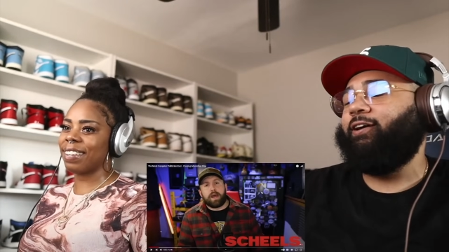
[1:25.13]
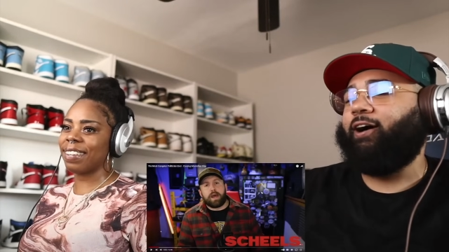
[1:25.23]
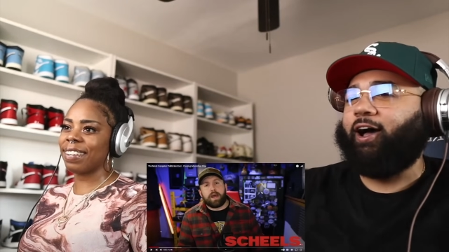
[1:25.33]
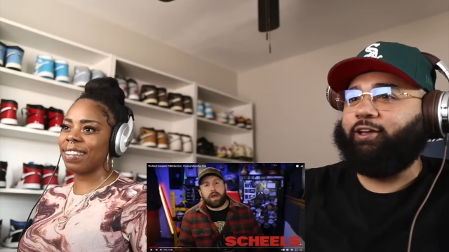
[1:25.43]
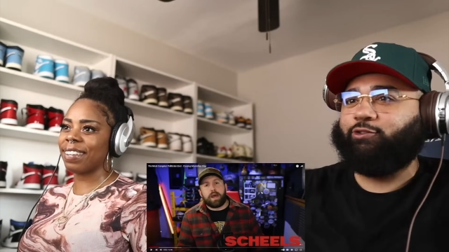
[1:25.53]

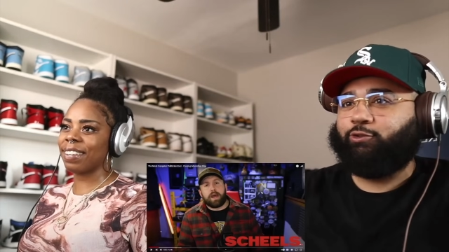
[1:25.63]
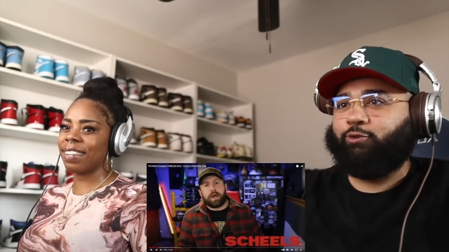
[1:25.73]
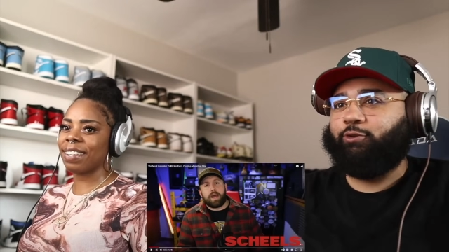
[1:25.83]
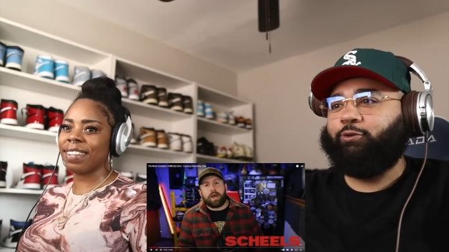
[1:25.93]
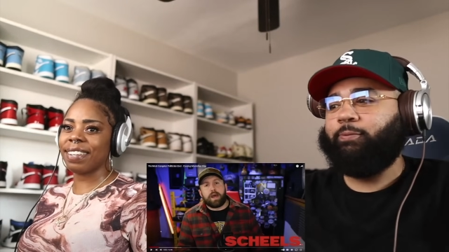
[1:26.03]
Speaker 1: high
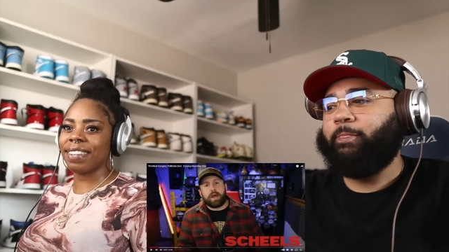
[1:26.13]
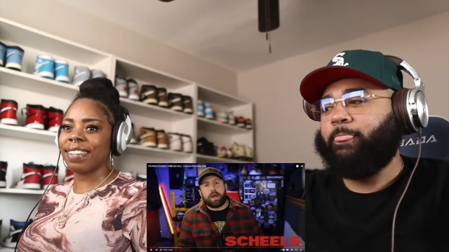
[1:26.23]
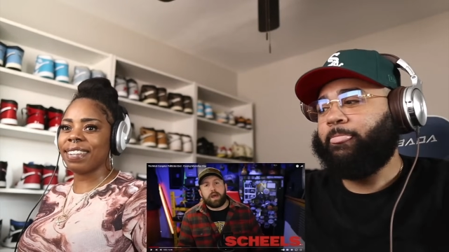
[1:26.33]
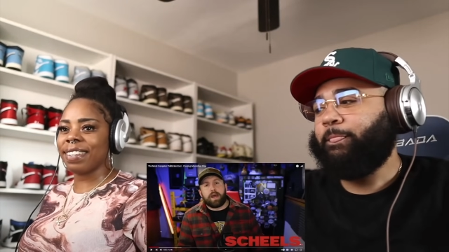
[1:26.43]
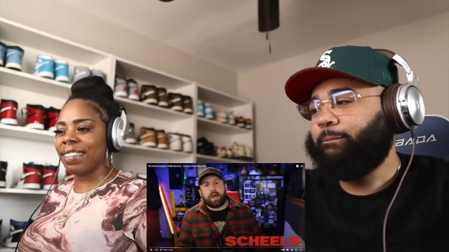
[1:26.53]
school,
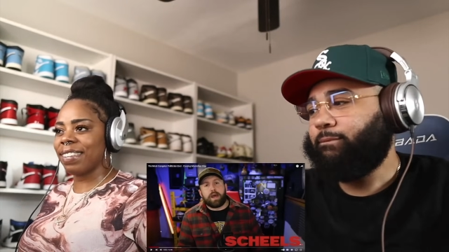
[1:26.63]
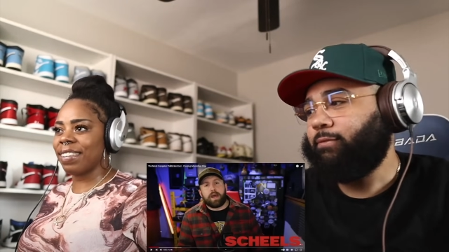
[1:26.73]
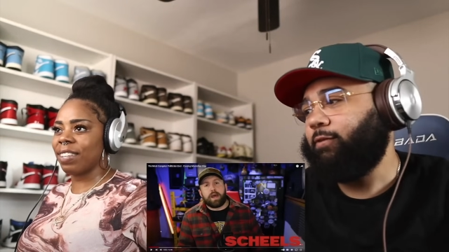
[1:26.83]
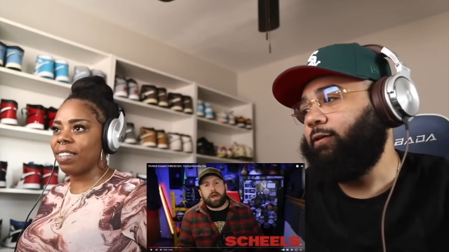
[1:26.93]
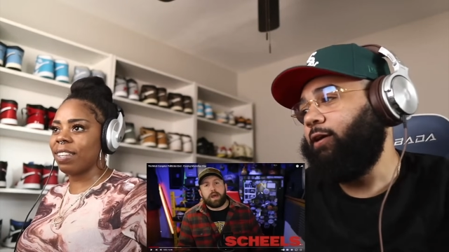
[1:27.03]

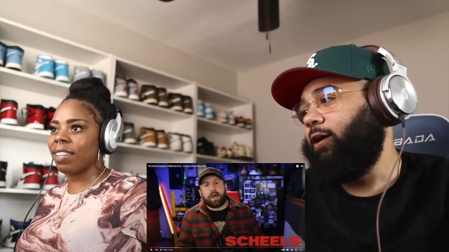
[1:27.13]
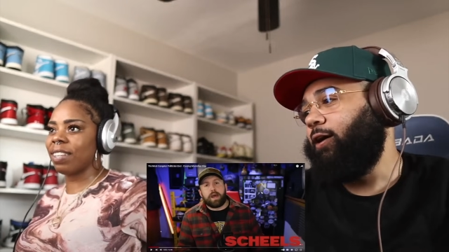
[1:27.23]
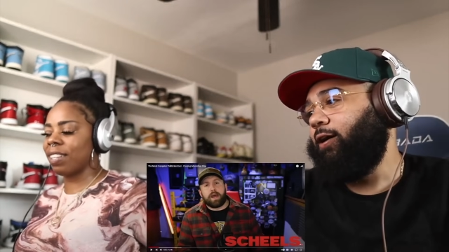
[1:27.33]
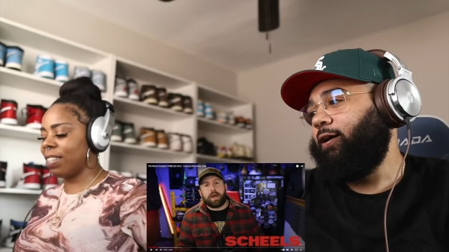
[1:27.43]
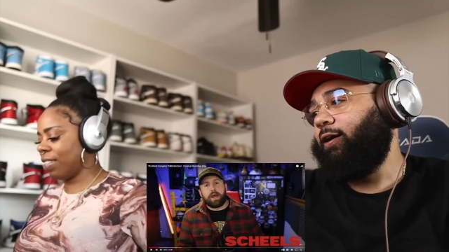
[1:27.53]

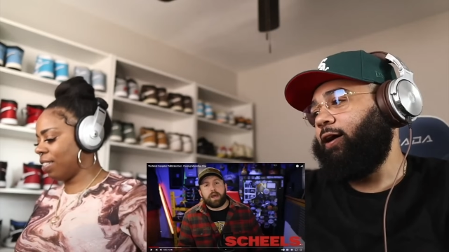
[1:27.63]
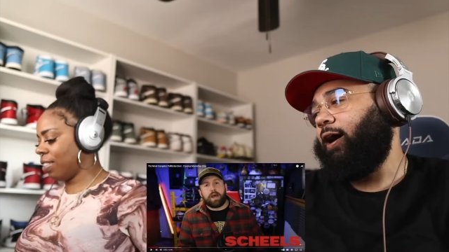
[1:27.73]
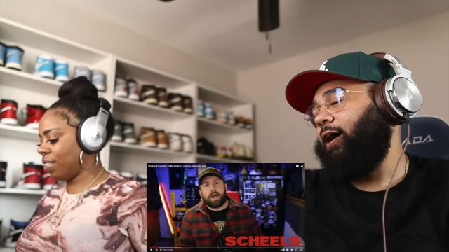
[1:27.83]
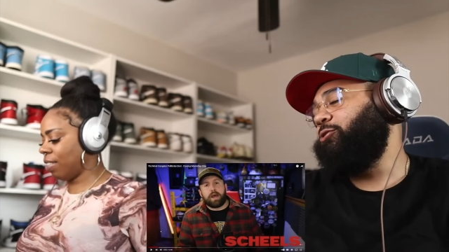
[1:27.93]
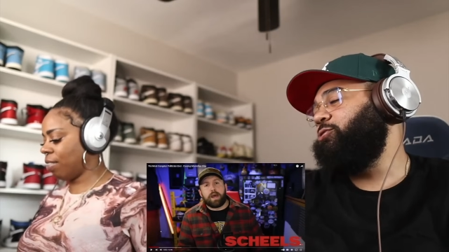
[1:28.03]
uh,
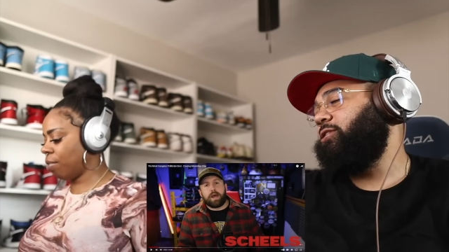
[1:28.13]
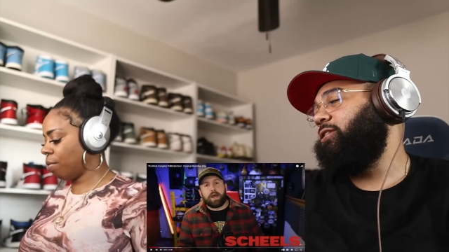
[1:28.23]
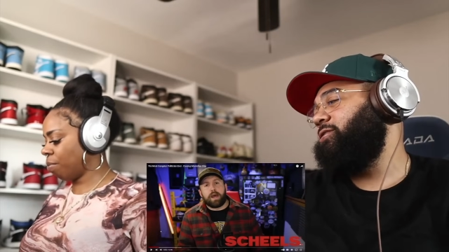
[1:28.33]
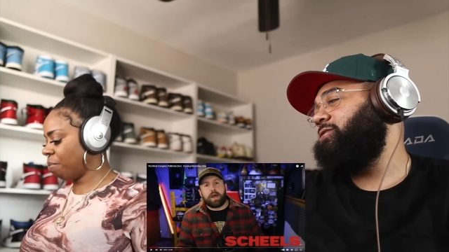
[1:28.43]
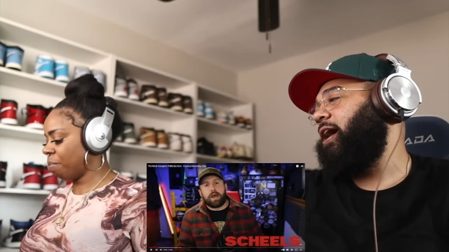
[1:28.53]
I used to
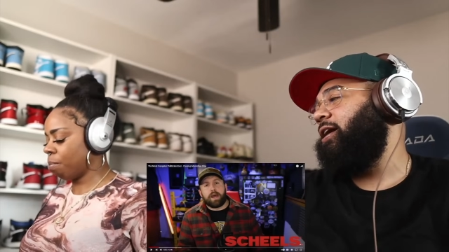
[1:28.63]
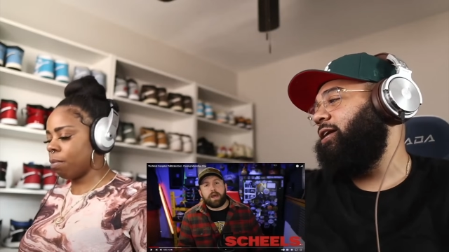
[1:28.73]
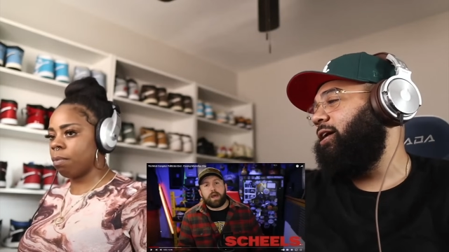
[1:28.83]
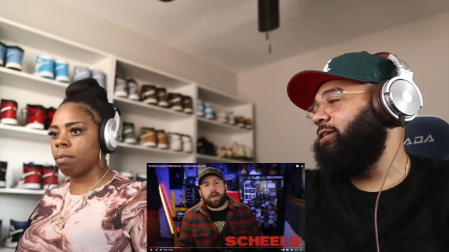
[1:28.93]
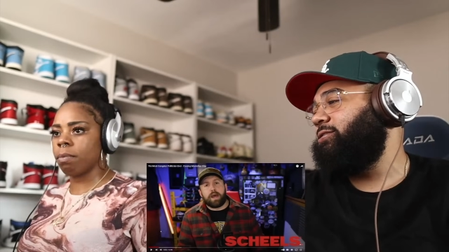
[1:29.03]
get
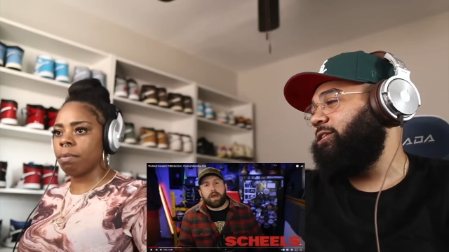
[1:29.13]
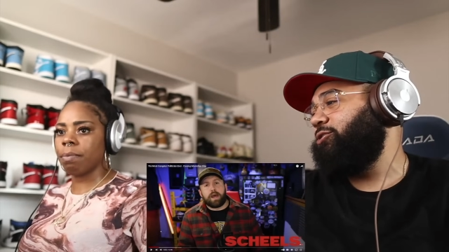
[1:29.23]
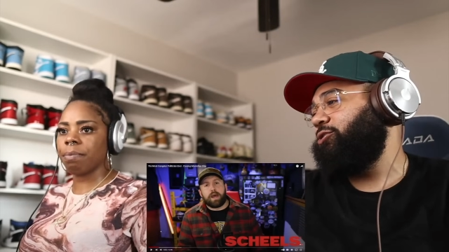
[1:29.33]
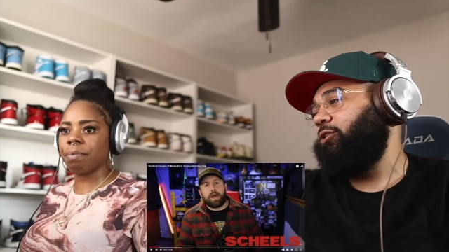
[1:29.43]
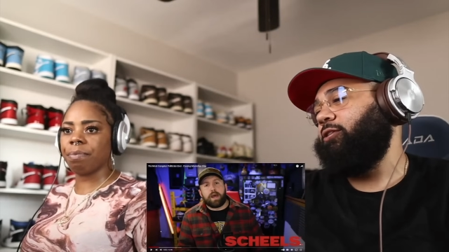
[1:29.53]
Saturday
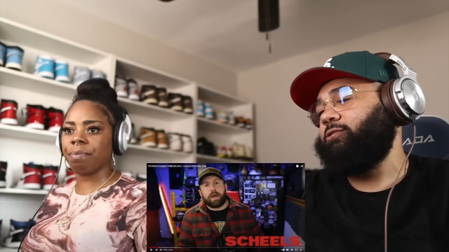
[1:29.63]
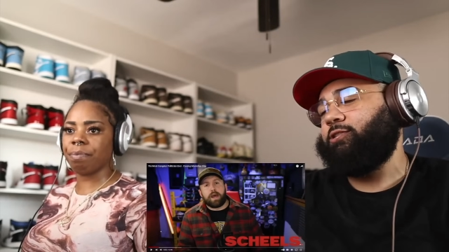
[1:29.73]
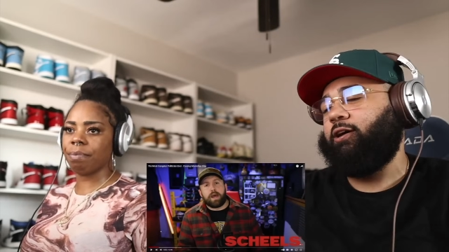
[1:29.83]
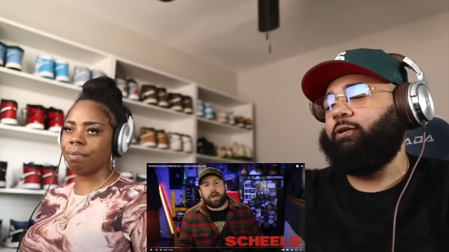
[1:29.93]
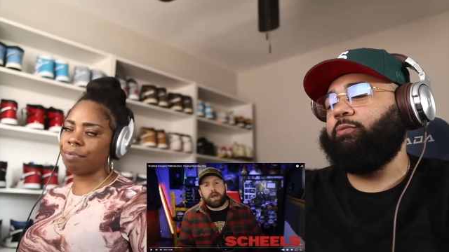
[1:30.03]
detention all the
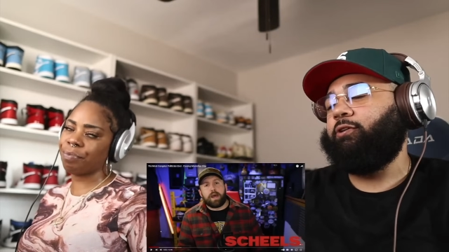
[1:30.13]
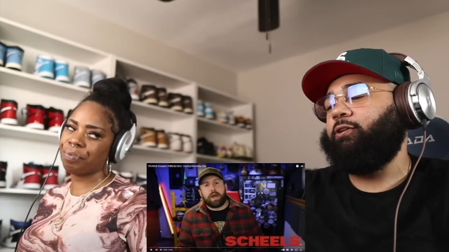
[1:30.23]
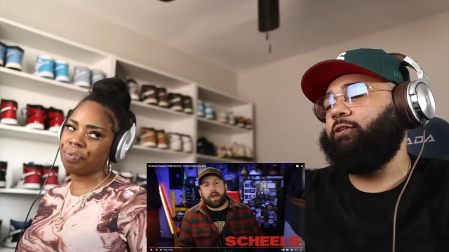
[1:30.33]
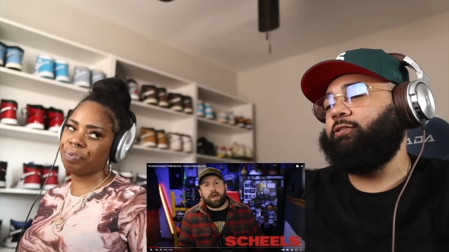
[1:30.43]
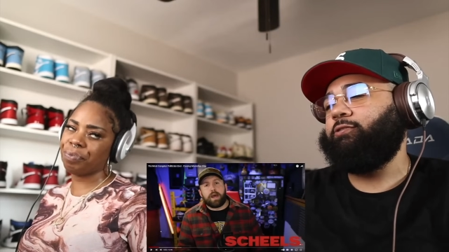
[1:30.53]
time
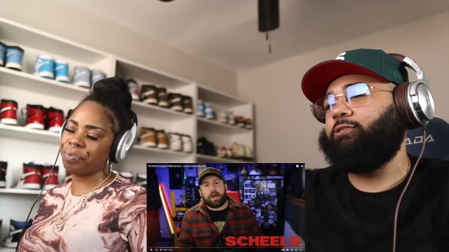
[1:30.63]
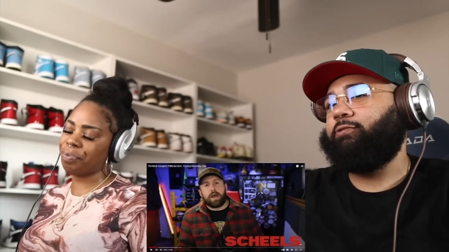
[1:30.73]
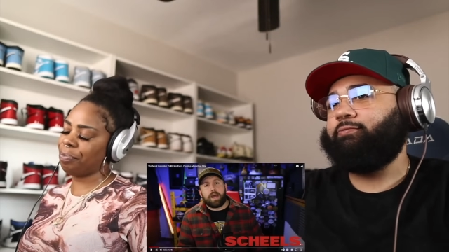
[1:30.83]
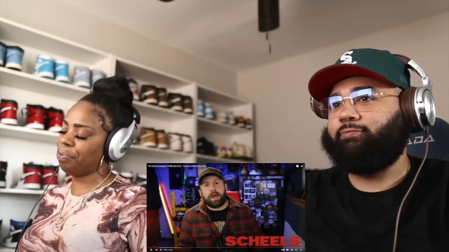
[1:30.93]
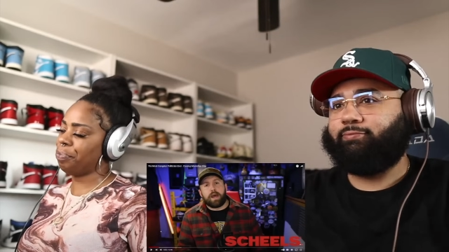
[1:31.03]
because...
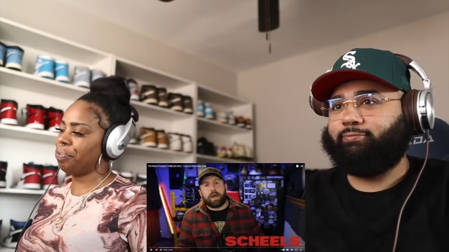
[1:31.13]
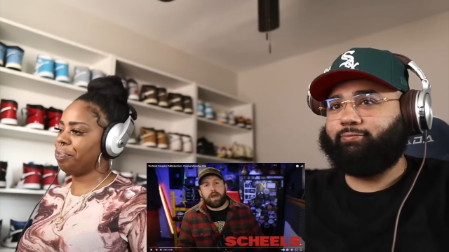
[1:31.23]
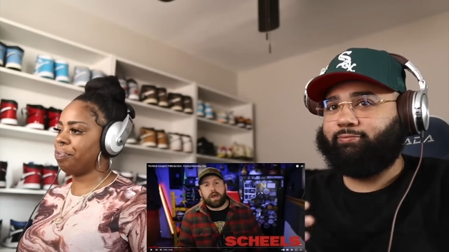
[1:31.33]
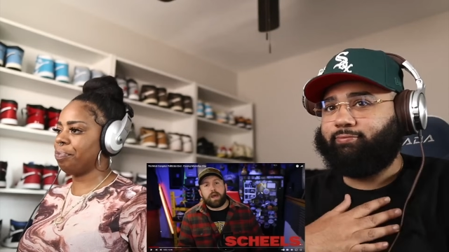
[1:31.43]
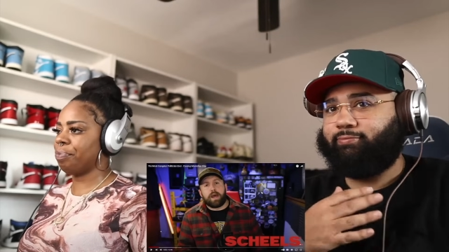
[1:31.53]

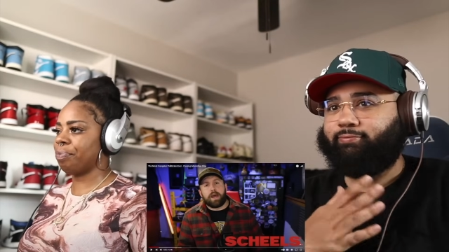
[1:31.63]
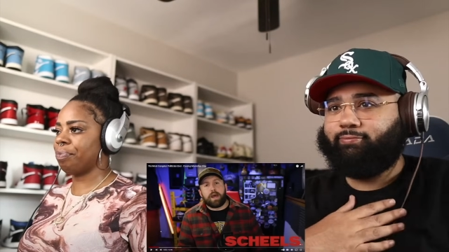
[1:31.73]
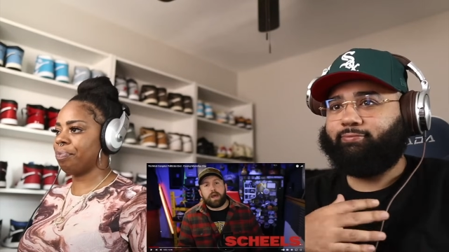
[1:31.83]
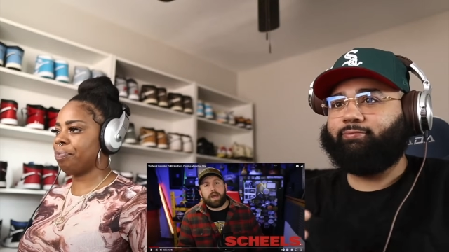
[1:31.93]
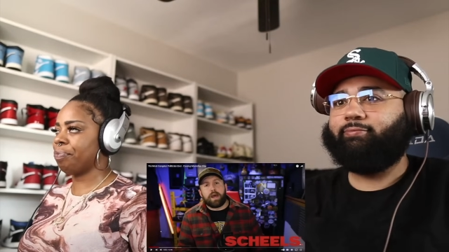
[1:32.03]

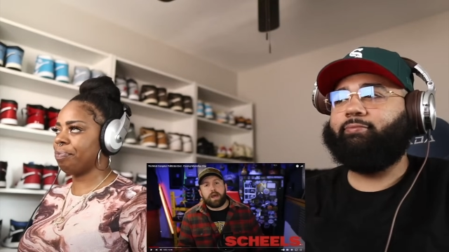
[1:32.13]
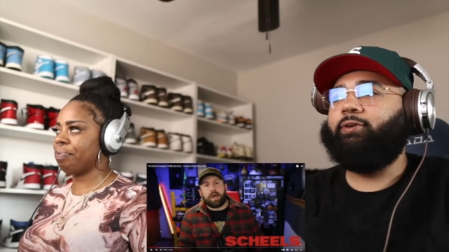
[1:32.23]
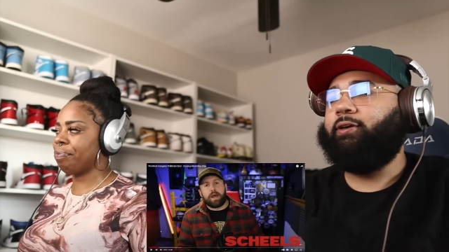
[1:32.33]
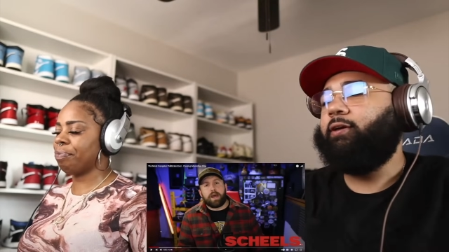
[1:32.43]
Me.